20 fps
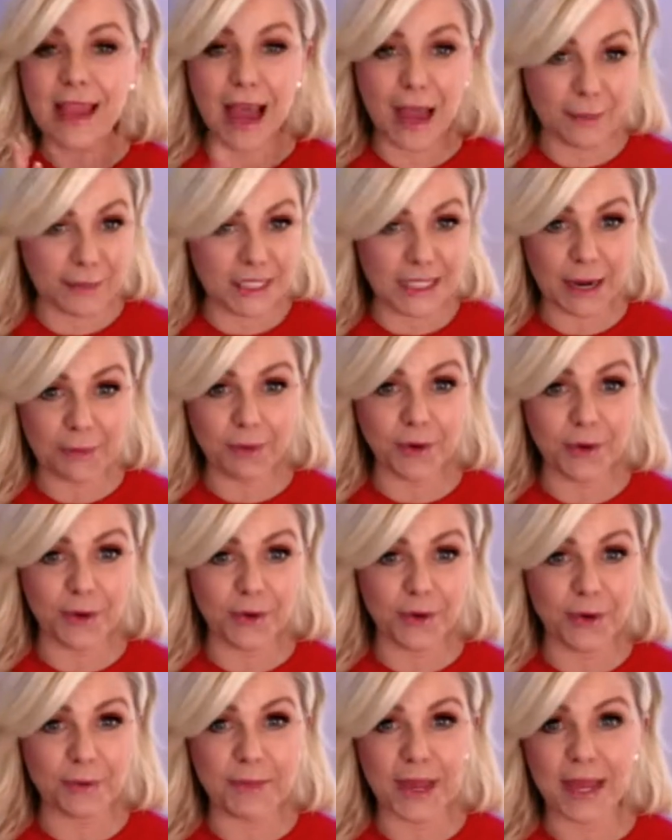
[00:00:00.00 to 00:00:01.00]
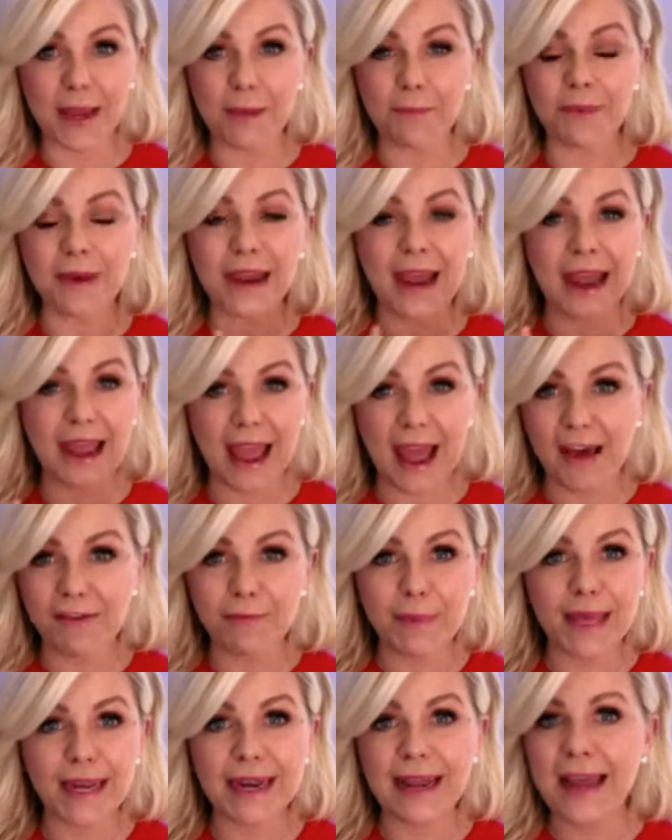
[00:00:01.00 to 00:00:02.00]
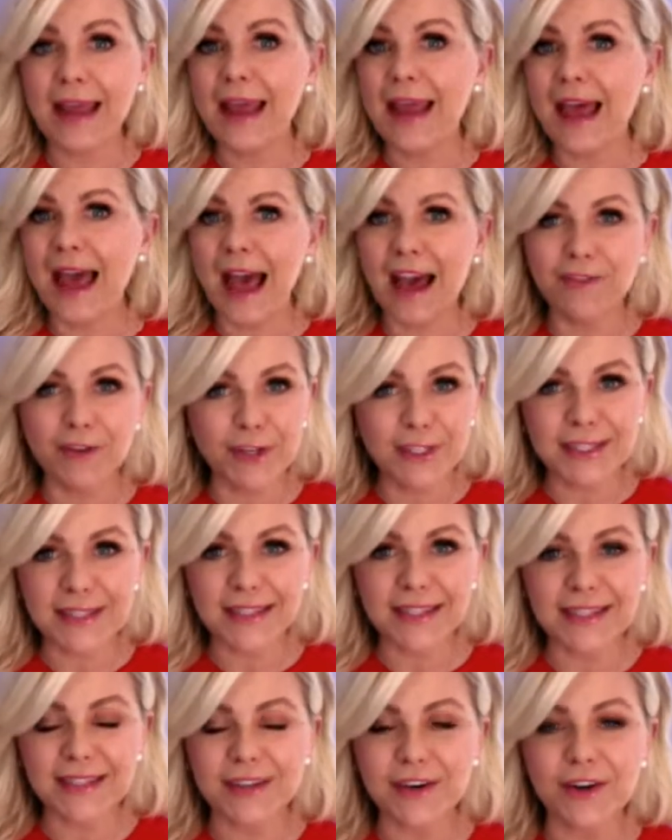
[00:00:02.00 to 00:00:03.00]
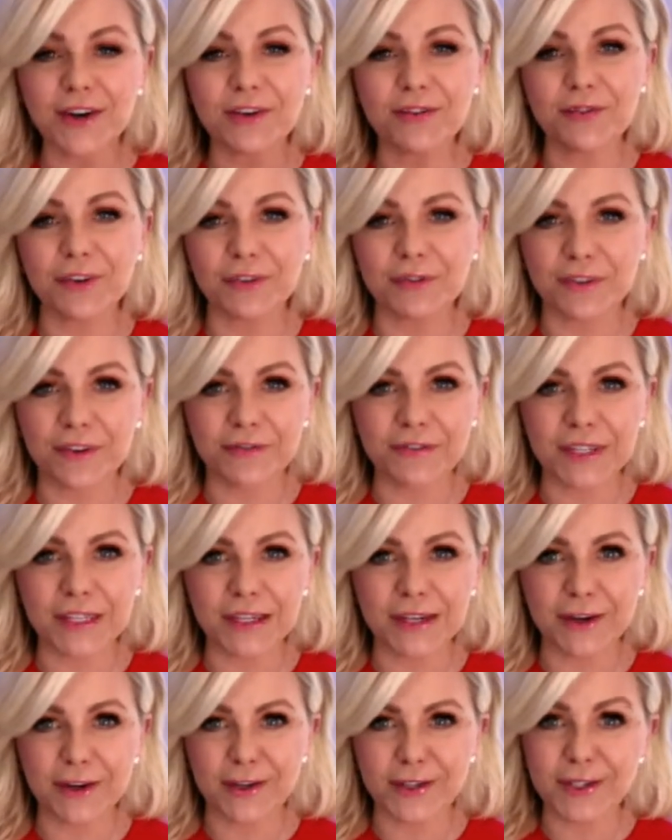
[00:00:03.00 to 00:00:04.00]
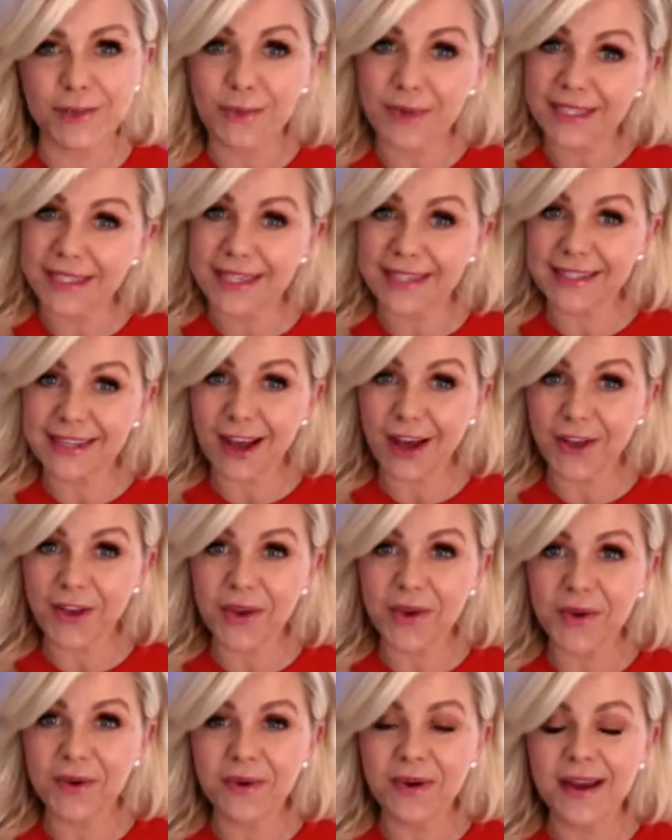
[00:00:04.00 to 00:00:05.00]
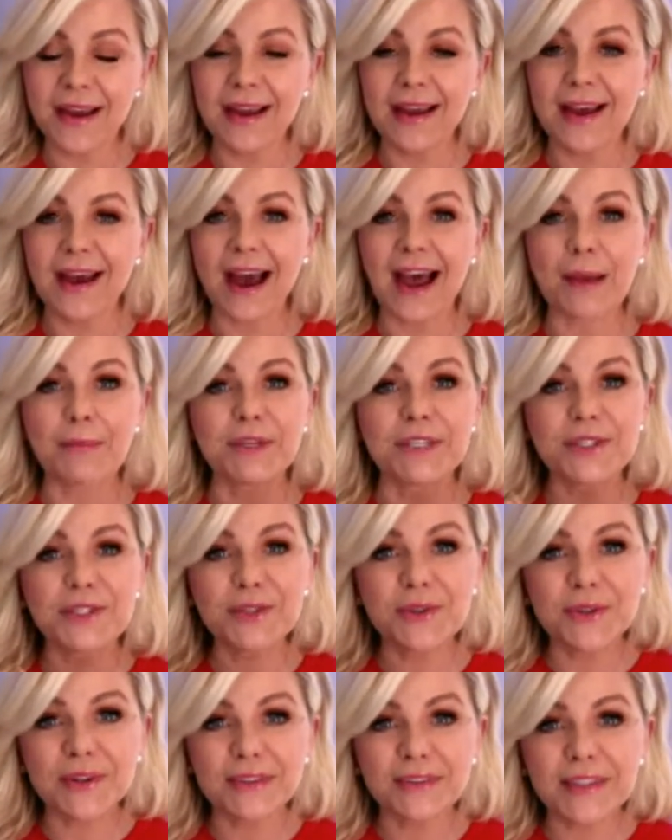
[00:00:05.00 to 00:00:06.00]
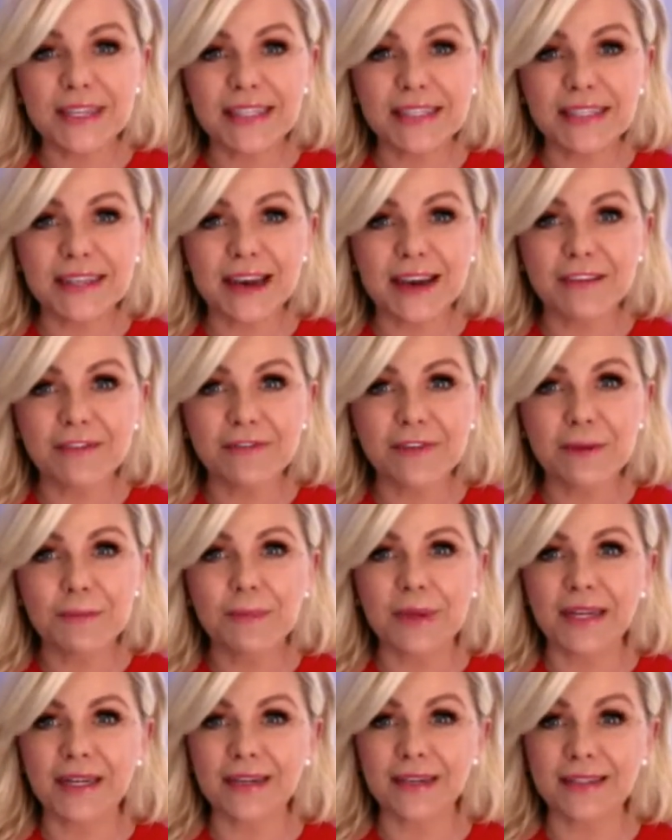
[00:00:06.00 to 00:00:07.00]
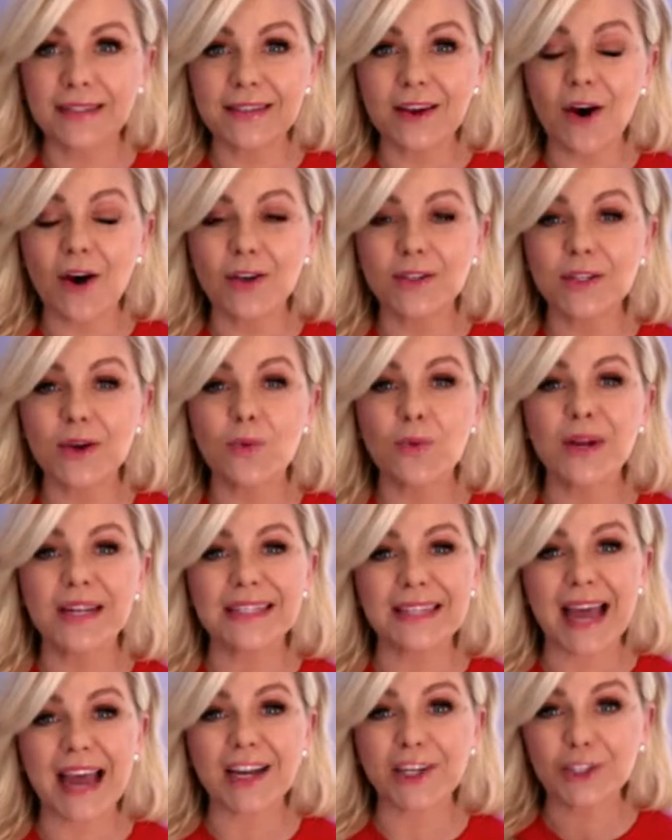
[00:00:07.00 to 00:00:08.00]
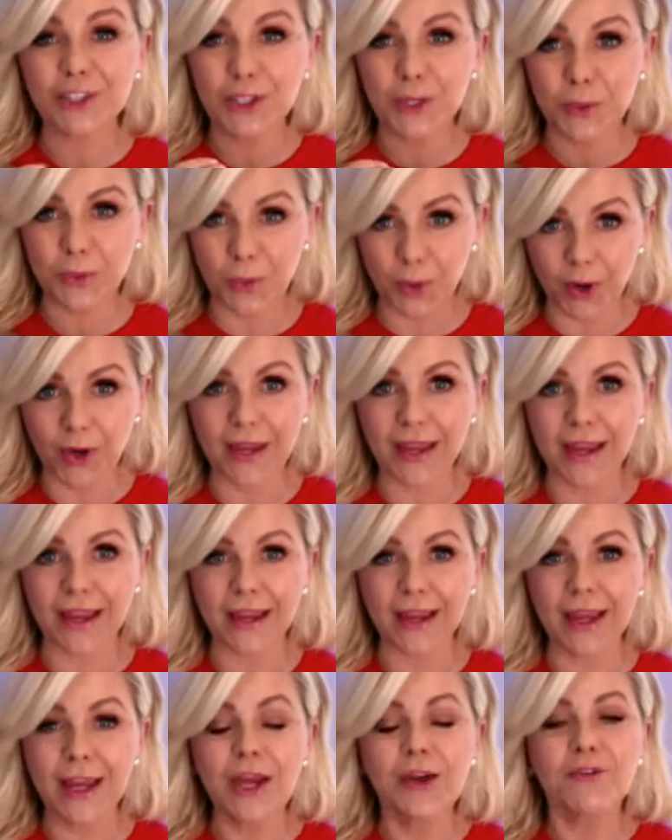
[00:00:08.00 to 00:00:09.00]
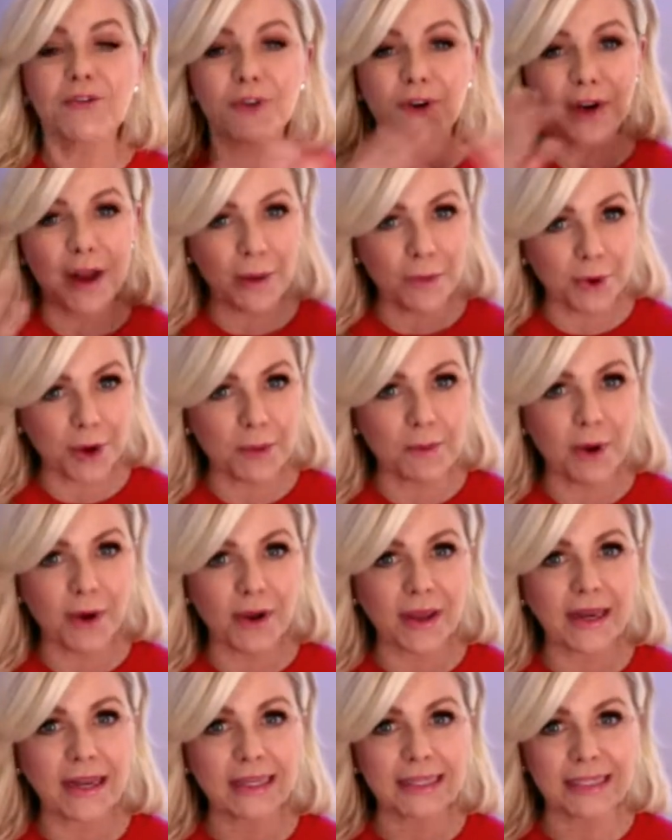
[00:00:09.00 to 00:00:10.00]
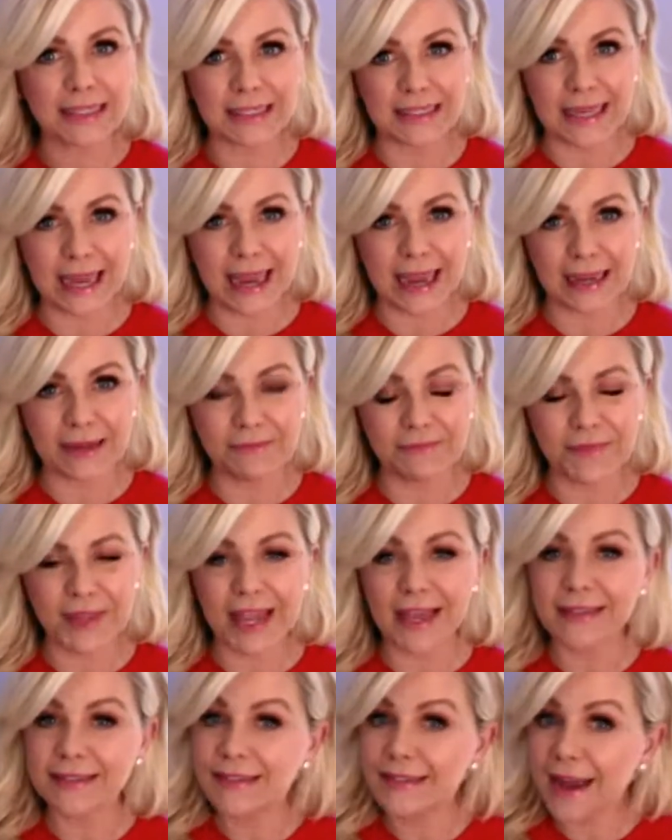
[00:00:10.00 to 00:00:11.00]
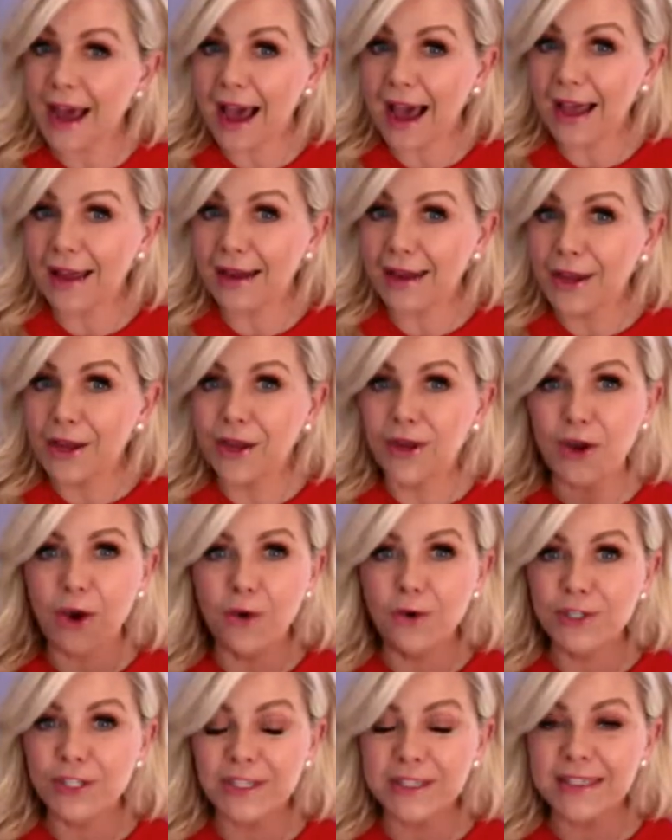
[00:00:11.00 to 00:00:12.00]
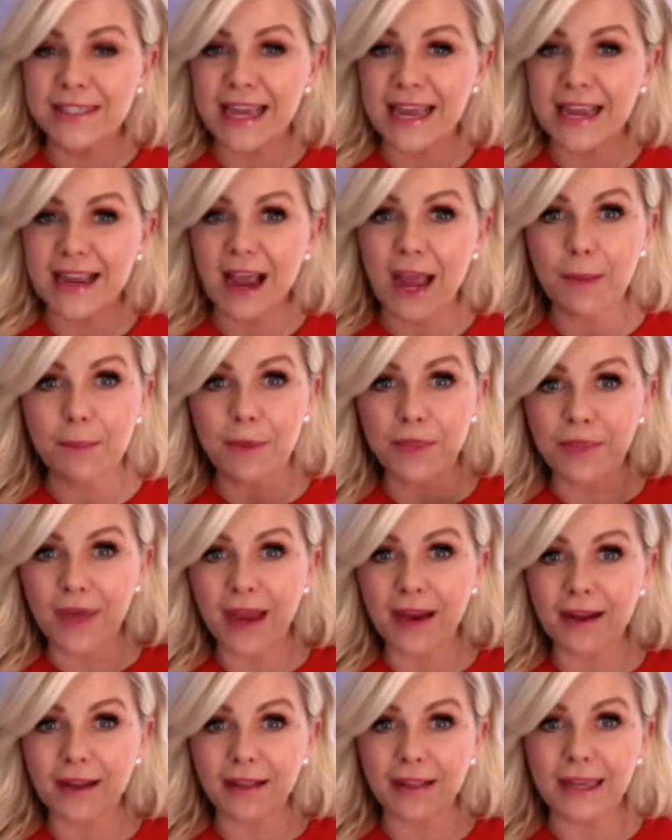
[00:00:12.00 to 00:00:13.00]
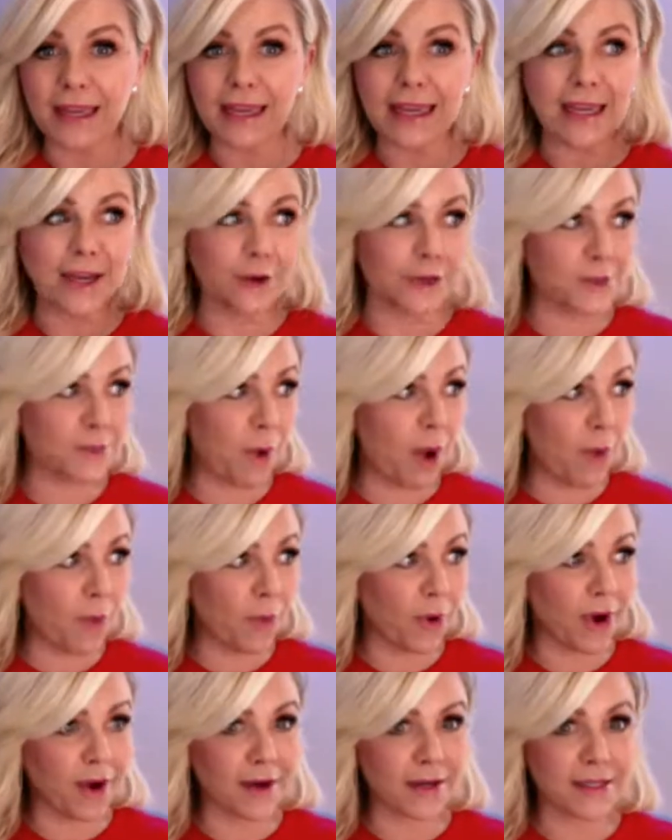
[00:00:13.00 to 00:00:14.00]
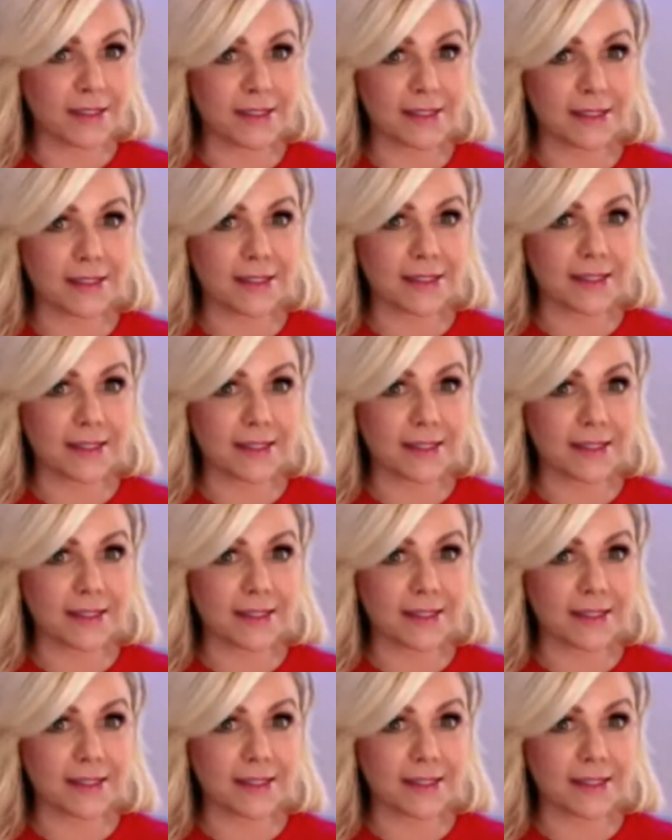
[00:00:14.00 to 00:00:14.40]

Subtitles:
I'm a top recruiter in my company. I have been ever since I started for 15 years. So what does that tell you? I'm a student of this stuff, but it is also what is actually working for network marketing today. It's not coaches saying hypothetically, here's what works.